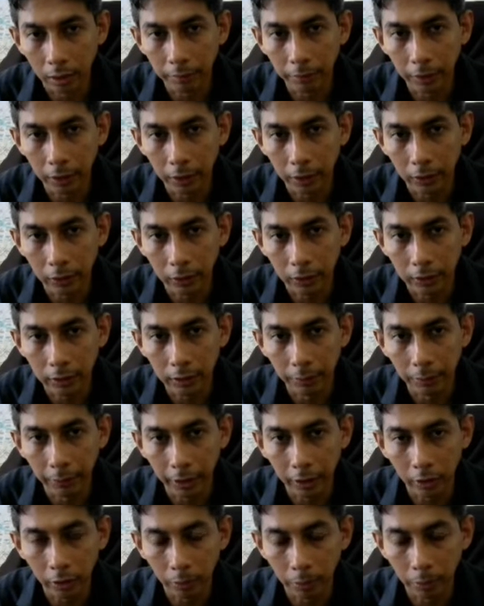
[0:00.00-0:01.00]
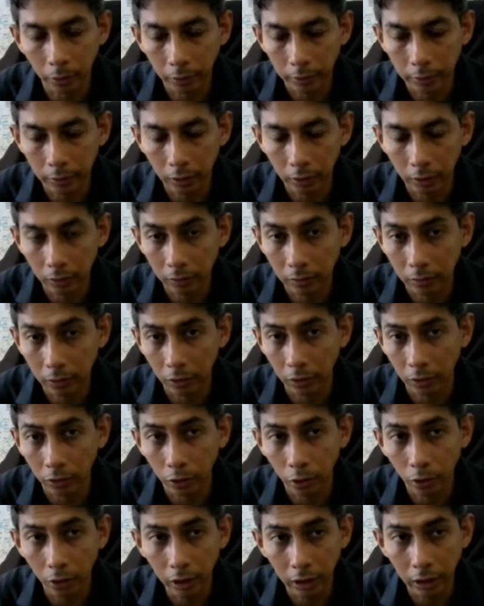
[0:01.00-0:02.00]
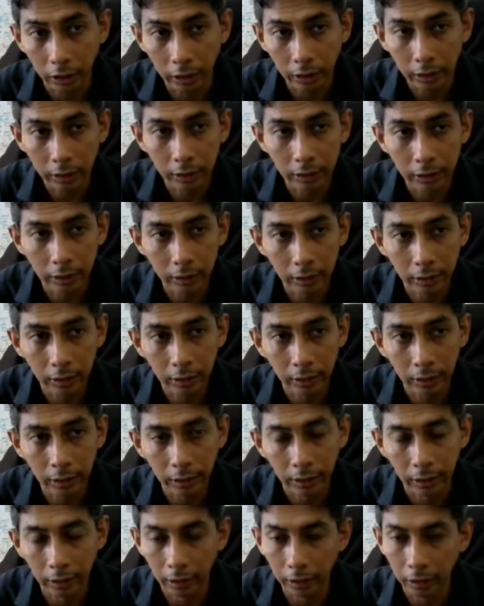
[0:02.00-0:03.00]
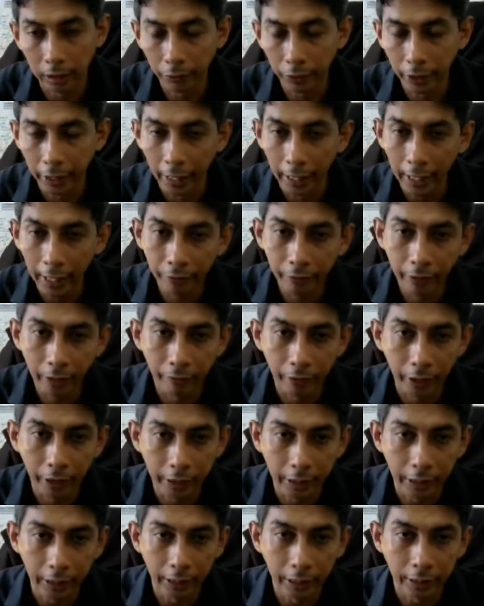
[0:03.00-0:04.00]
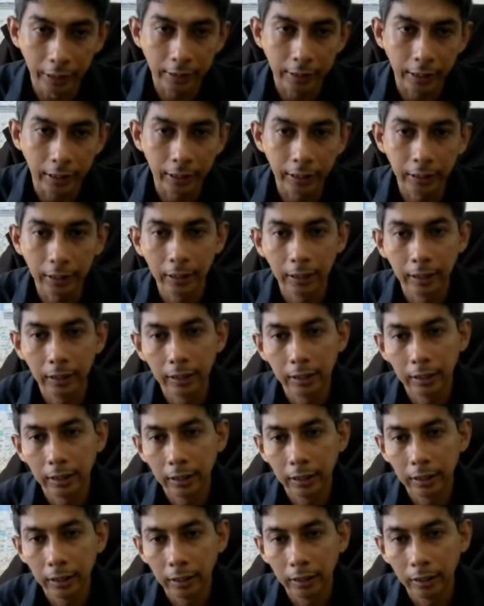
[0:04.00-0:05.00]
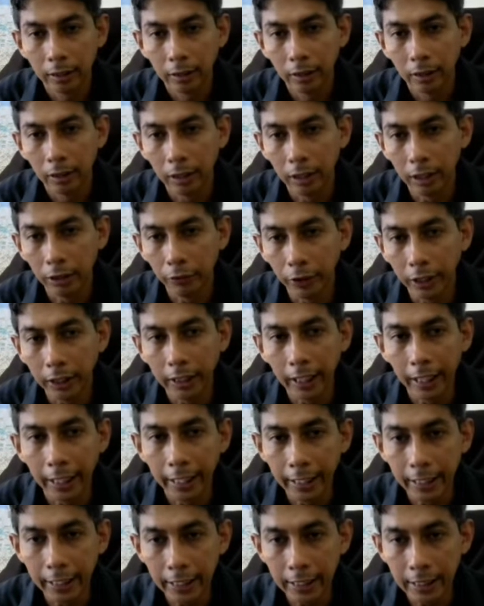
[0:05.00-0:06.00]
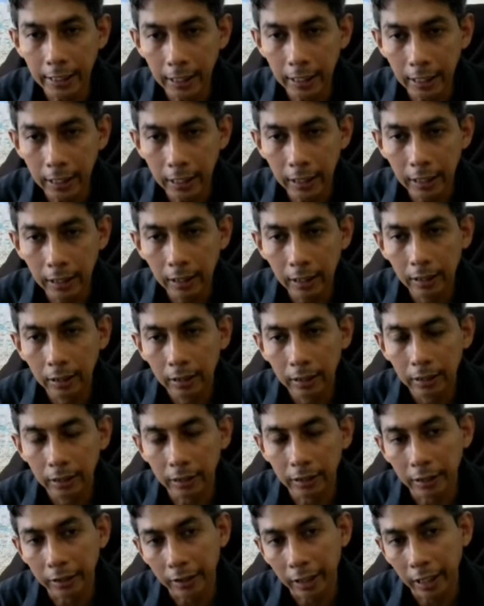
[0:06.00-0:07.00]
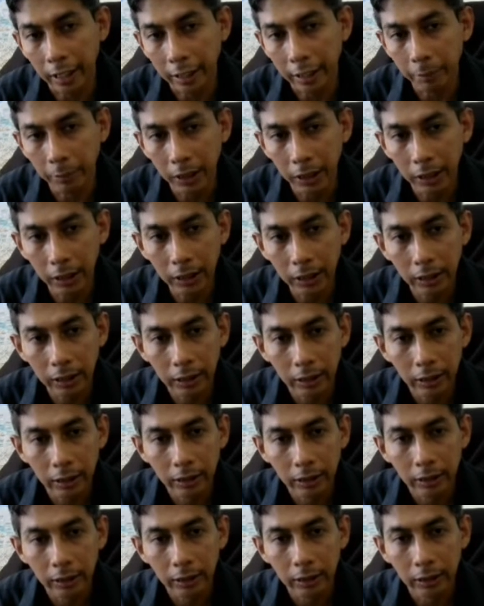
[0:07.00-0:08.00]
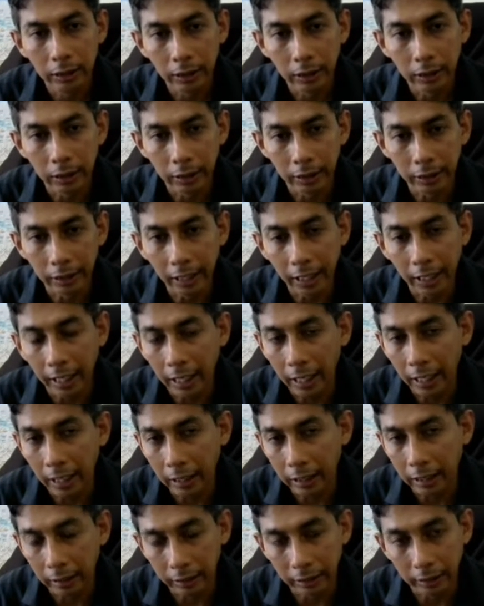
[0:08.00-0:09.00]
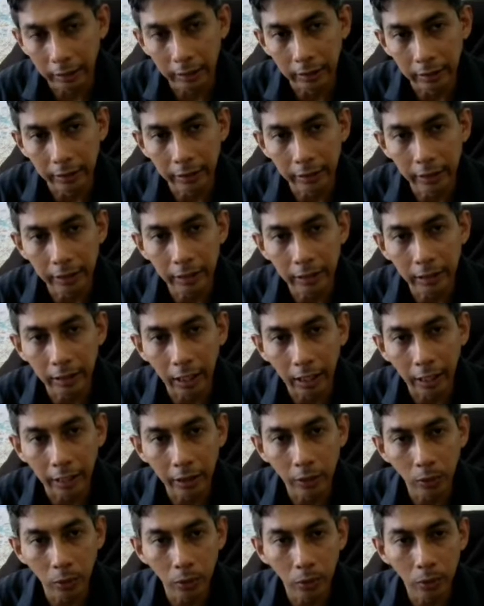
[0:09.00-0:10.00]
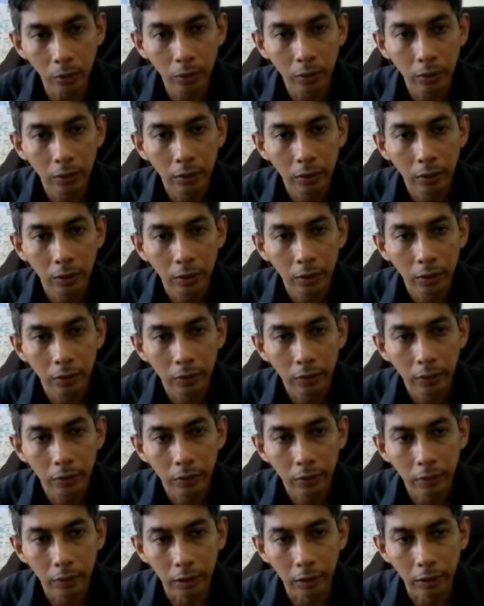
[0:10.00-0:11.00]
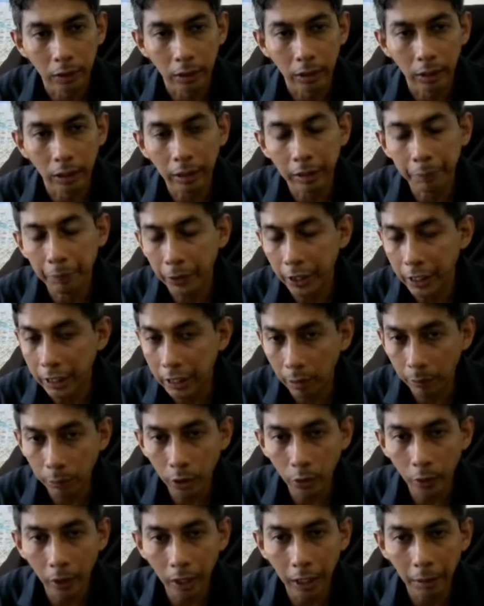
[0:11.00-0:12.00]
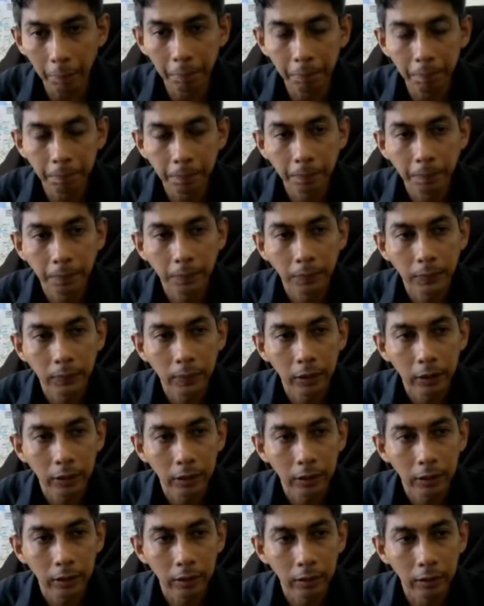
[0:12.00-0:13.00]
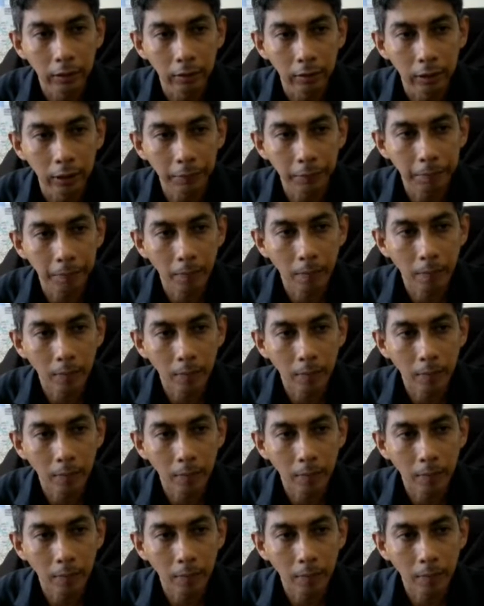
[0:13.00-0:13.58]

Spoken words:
Because the microcontroller, we have everything inside, even the ADC, the timer, the digital I/O, PWM, right,